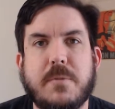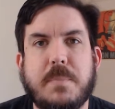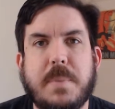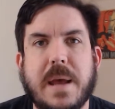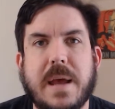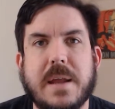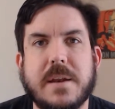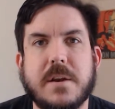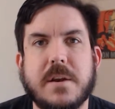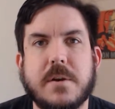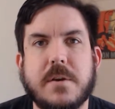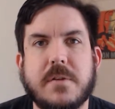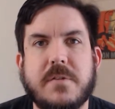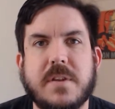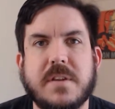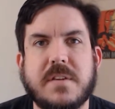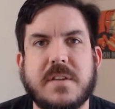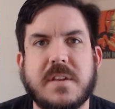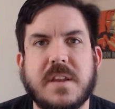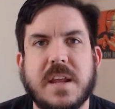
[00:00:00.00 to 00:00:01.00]
Pat here to
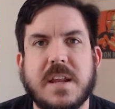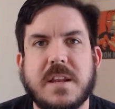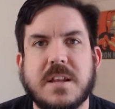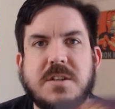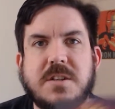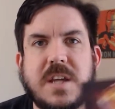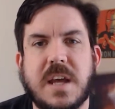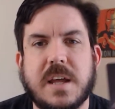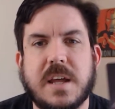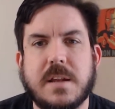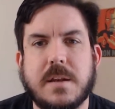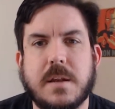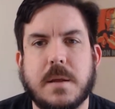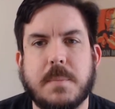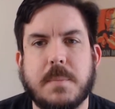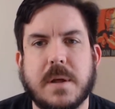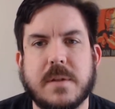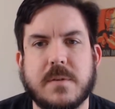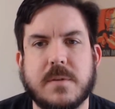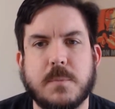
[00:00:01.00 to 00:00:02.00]
sit today to chat
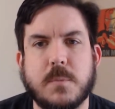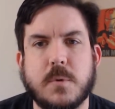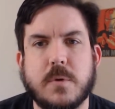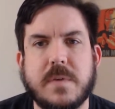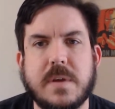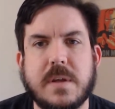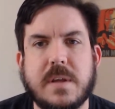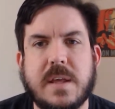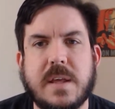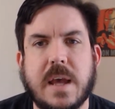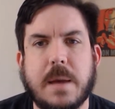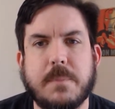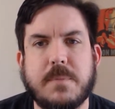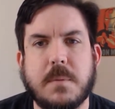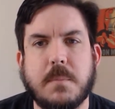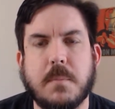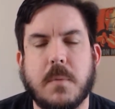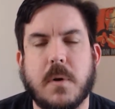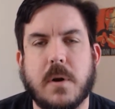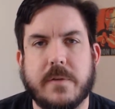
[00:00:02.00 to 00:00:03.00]
about the movie
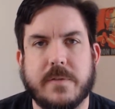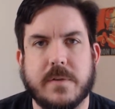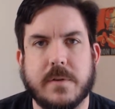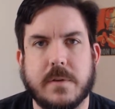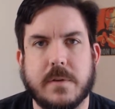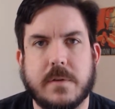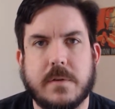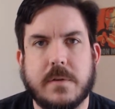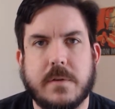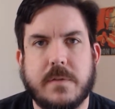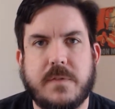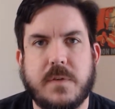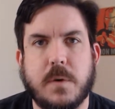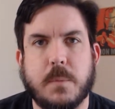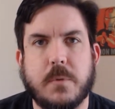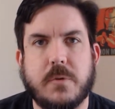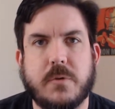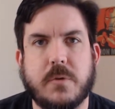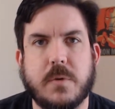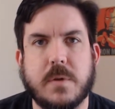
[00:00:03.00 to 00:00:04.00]
Captain Marvel. The
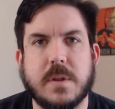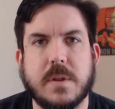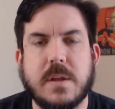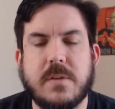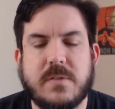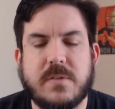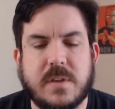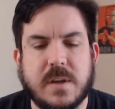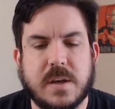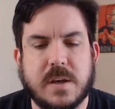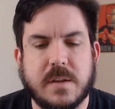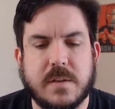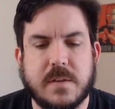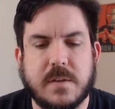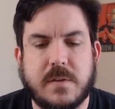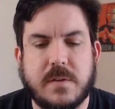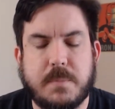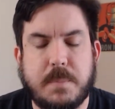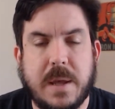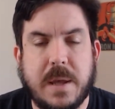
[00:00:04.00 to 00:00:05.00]
film was released
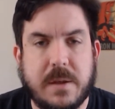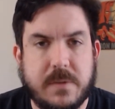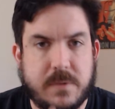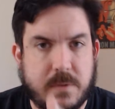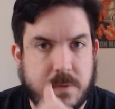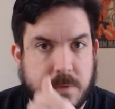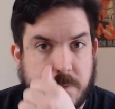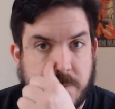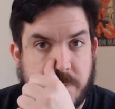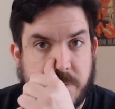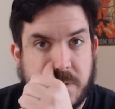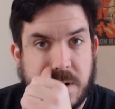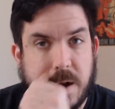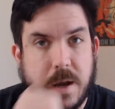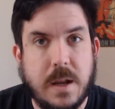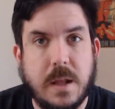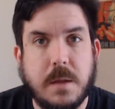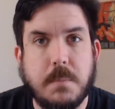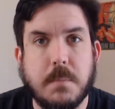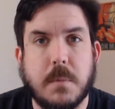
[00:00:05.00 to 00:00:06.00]
this past
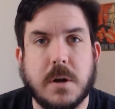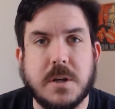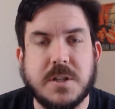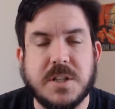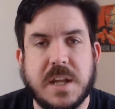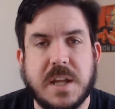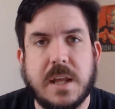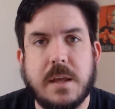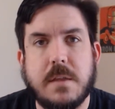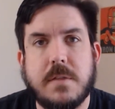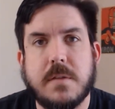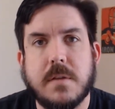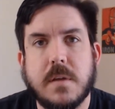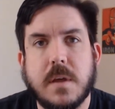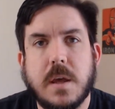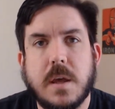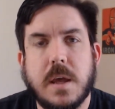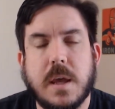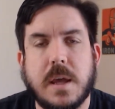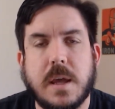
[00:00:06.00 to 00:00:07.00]
Friday, March 8th,
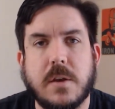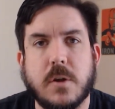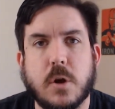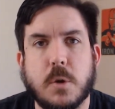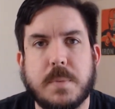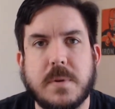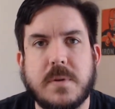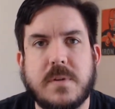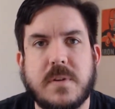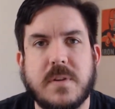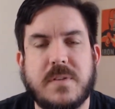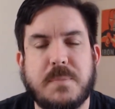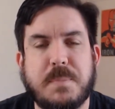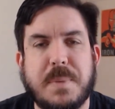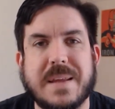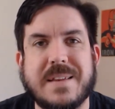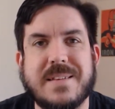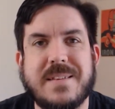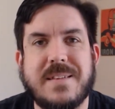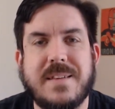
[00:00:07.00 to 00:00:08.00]
and opened to
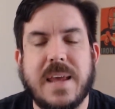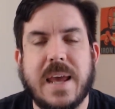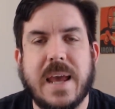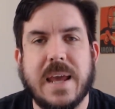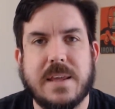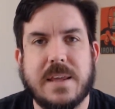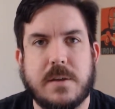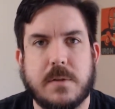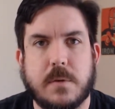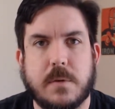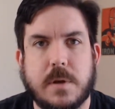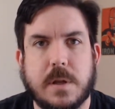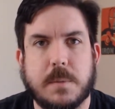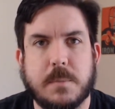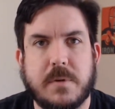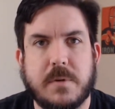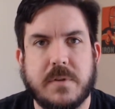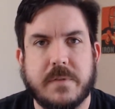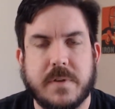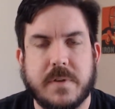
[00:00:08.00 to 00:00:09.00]
spectacular
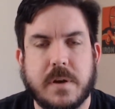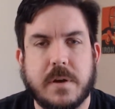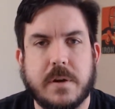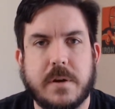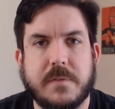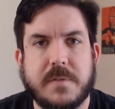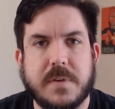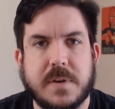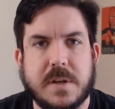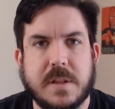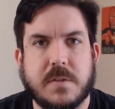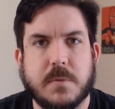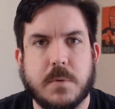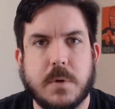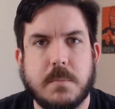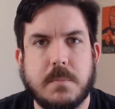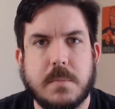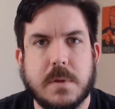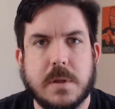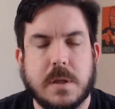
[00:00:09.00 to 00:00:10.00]
numbers of
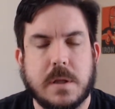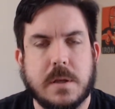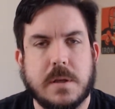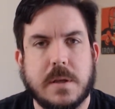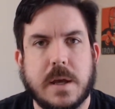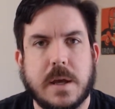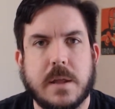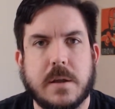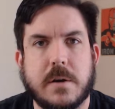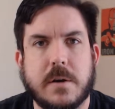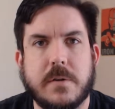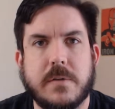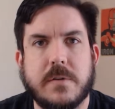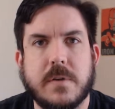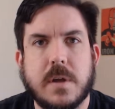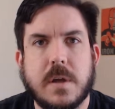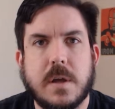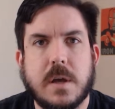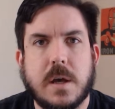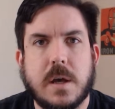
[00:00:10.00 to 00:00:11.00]
$153
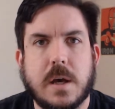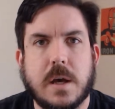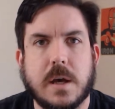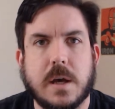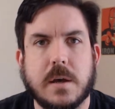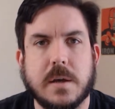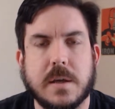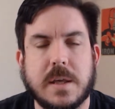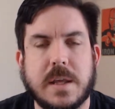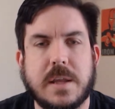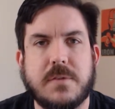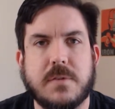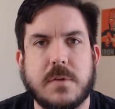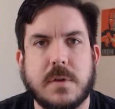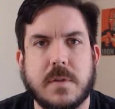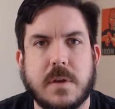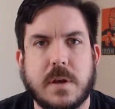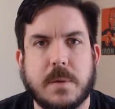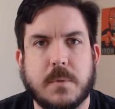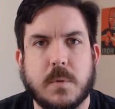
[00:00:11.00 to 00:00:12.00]
million.
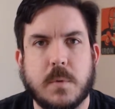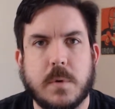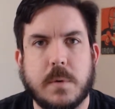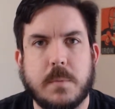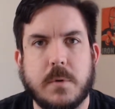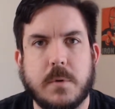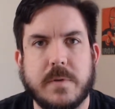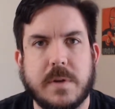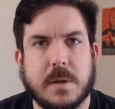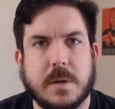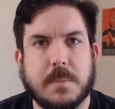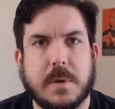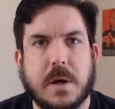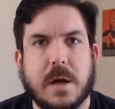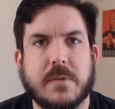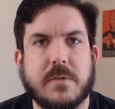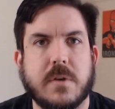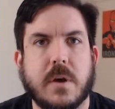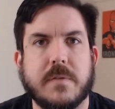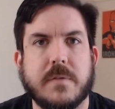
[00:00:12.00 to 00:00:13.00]
Easily the number one movie in the
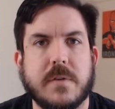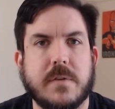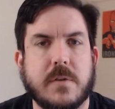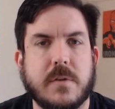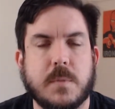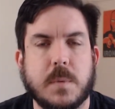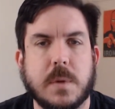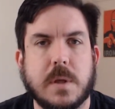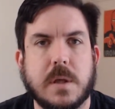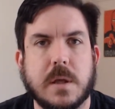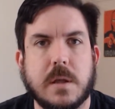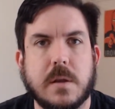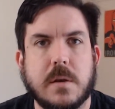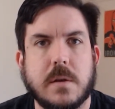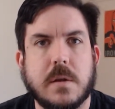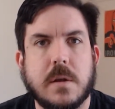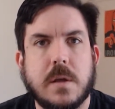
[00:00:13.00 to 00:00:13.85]
box office this weekend.